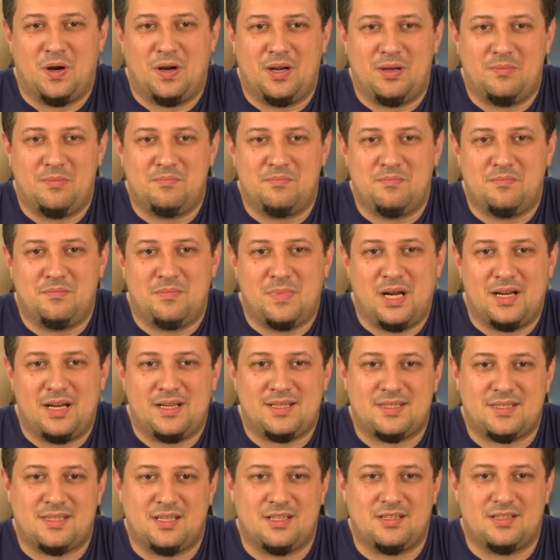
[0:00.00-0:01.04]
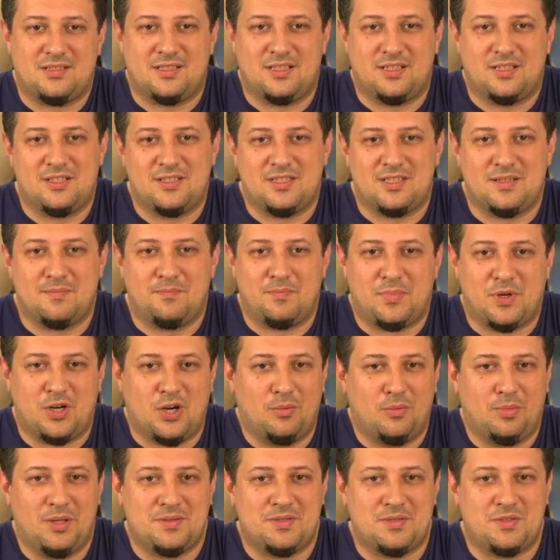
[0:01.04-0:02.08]
immersed in the
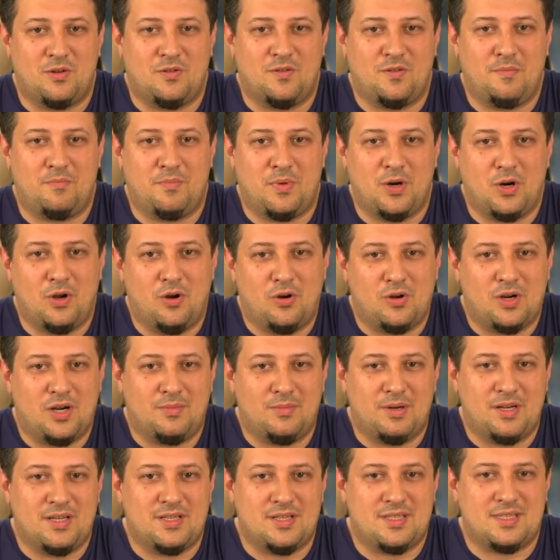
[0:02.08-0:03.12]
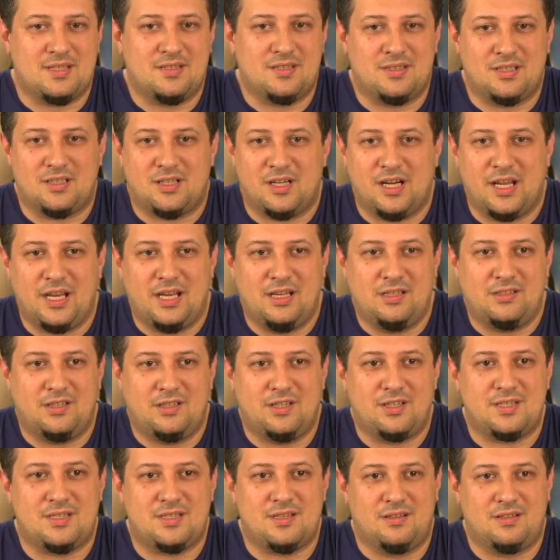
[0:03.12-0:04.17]
problems of programmers,
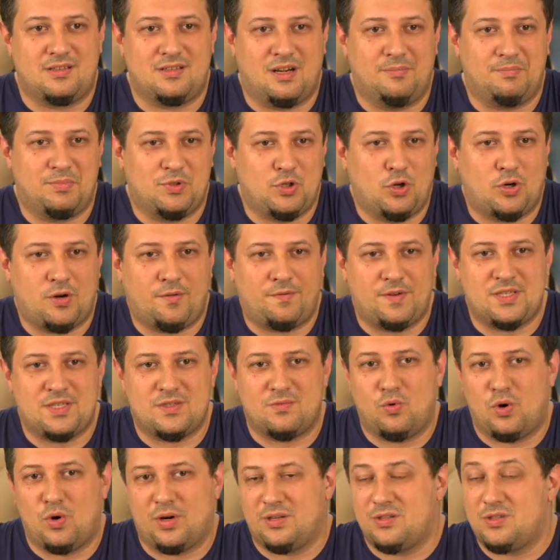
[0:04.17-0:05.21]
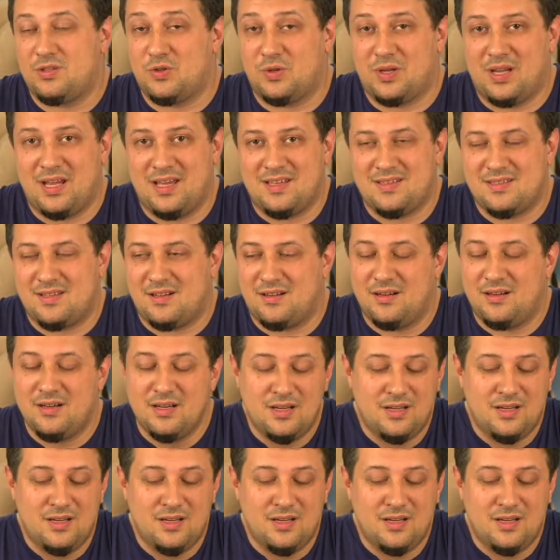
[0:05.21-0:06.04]
integrators, and cryptographers working together.